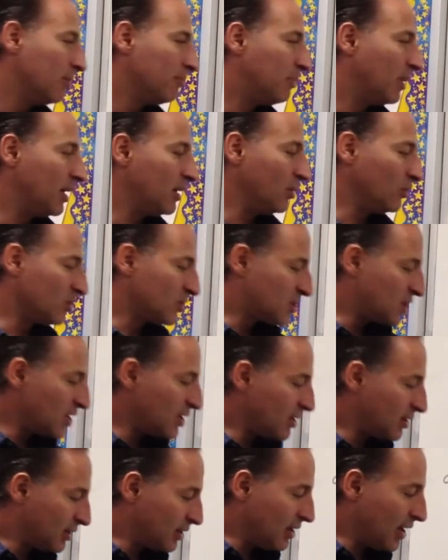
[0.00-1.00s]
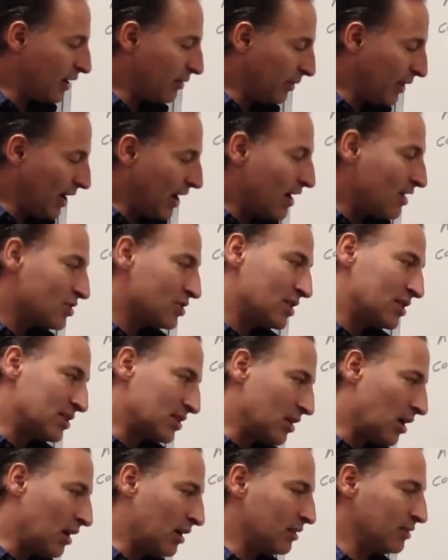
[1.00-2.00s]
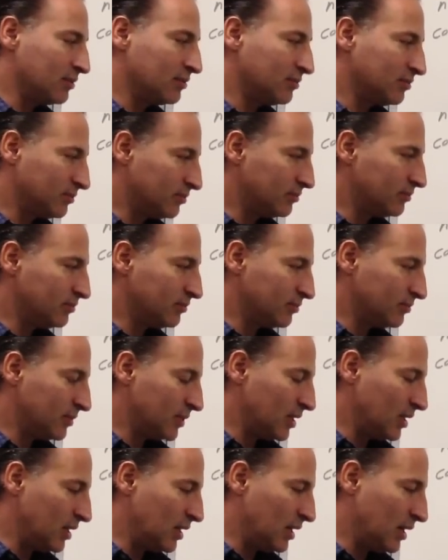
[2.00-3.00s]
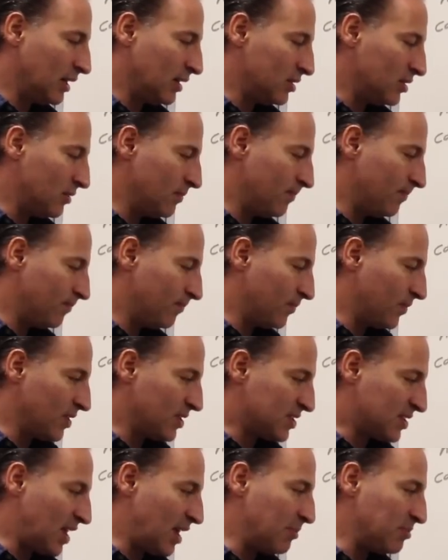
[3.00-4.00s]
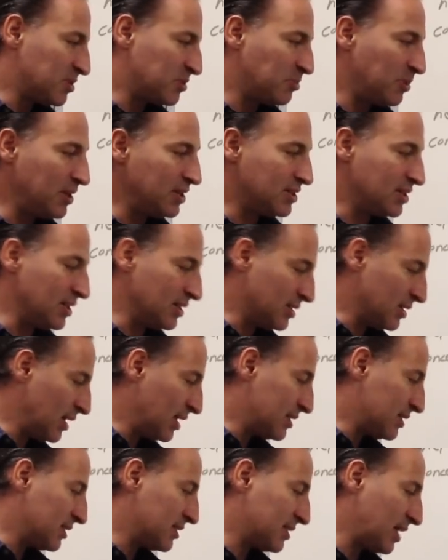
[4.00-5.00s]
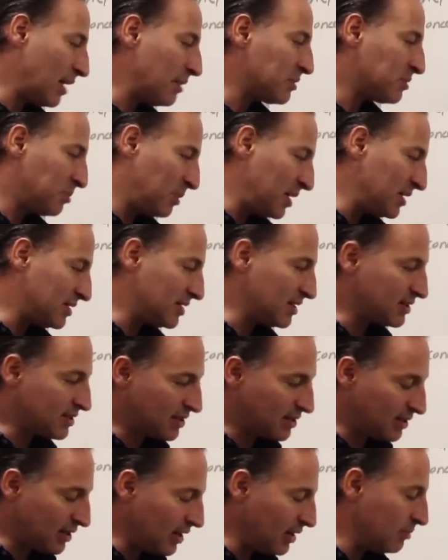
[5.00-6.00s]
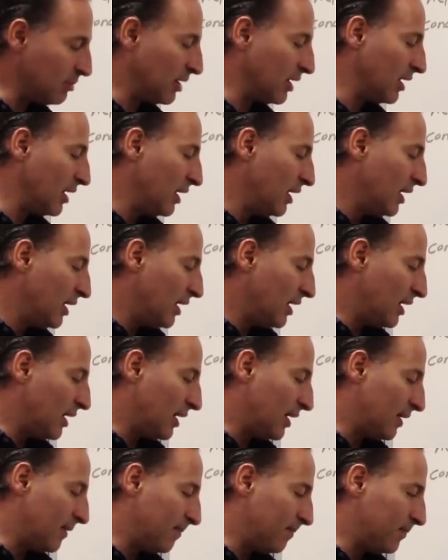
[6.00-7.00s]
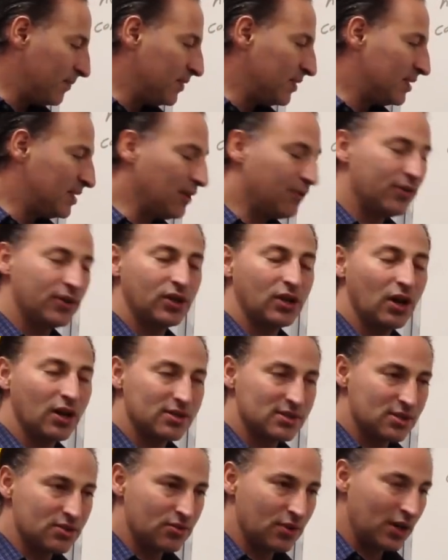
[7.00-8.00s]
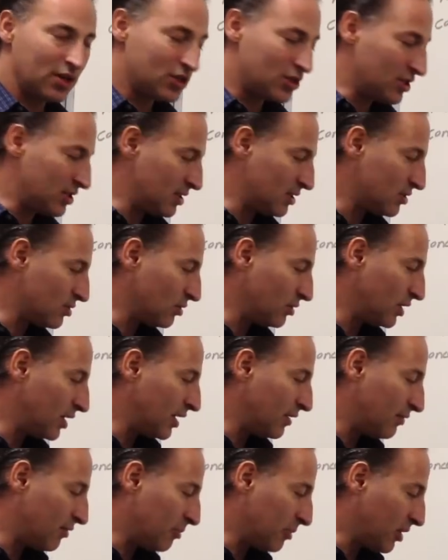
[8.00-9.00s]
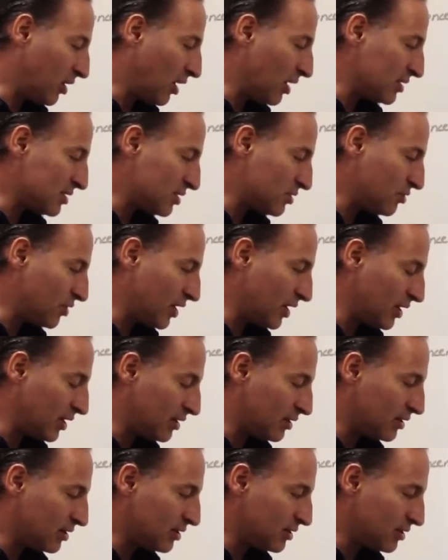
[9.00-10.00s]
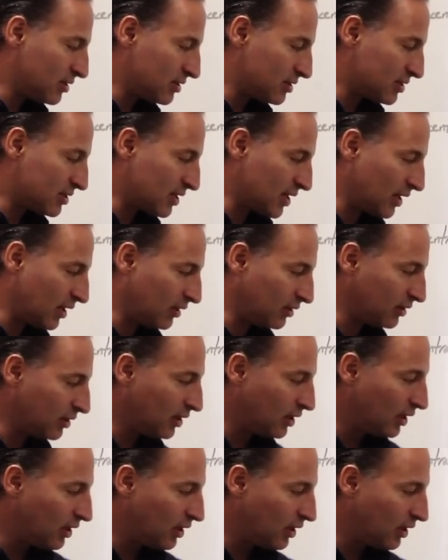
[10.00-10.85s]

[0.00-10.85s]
But you'll see that the net reaction is not the same species. It's the same species indeed, but different concentrations. So you get from a concentrated cell